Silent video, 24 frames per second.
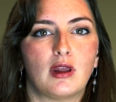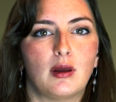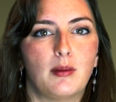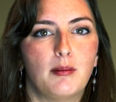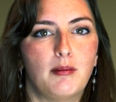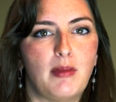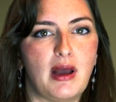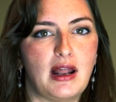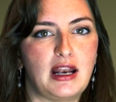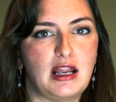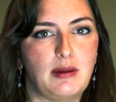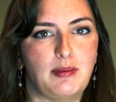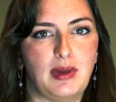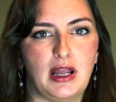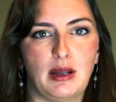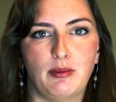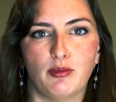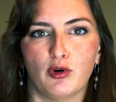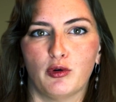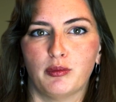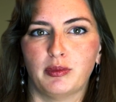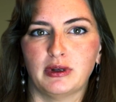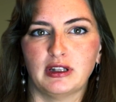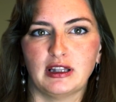Many
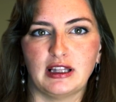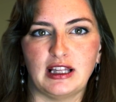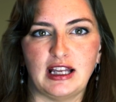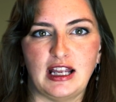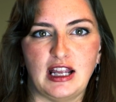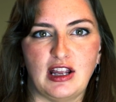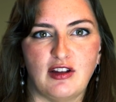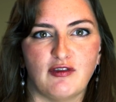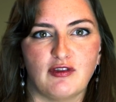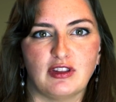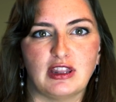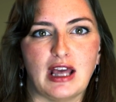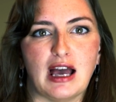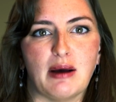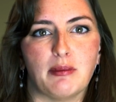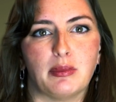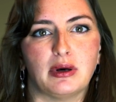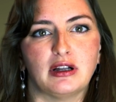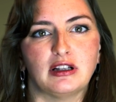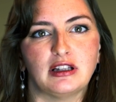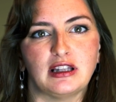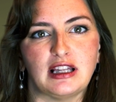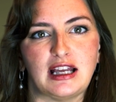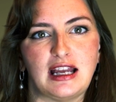people believe that
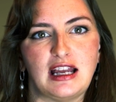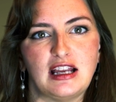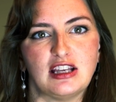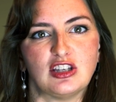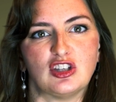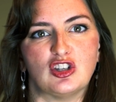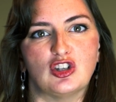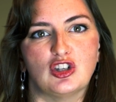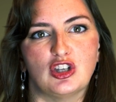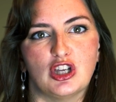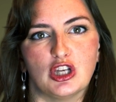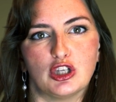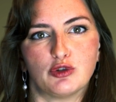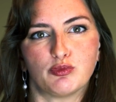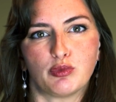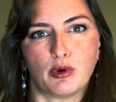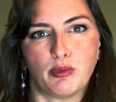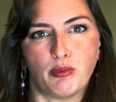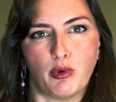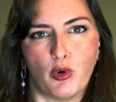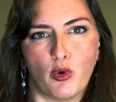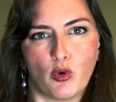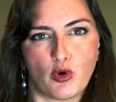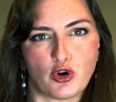police
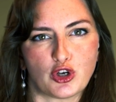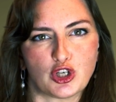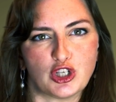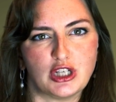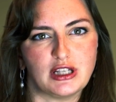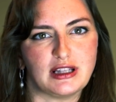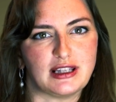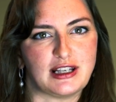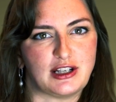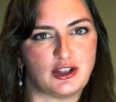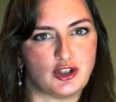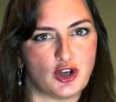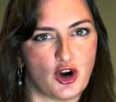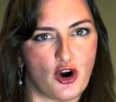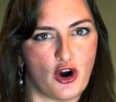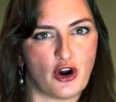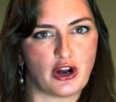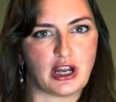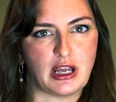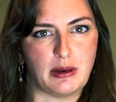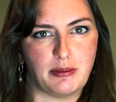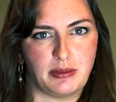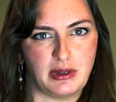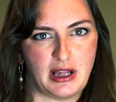disproportionately
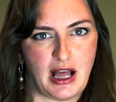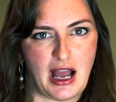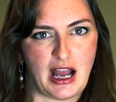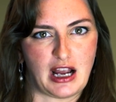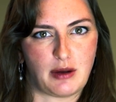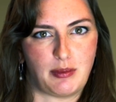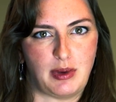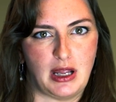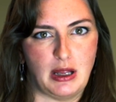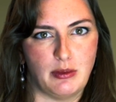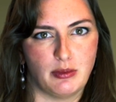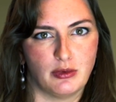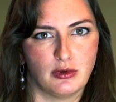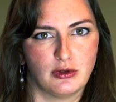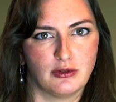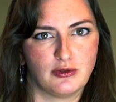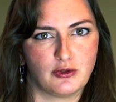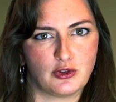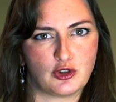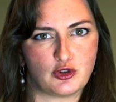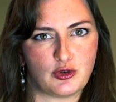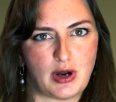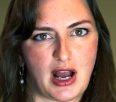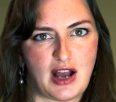target black people
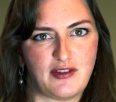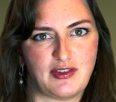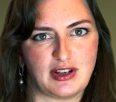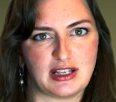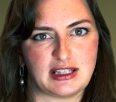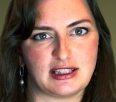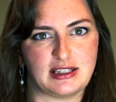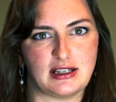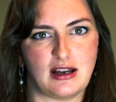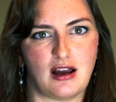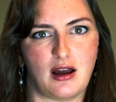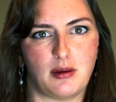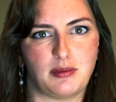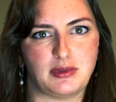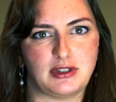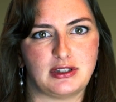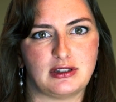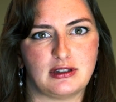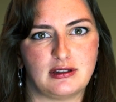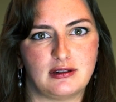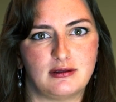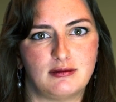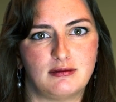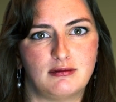for traffic stops.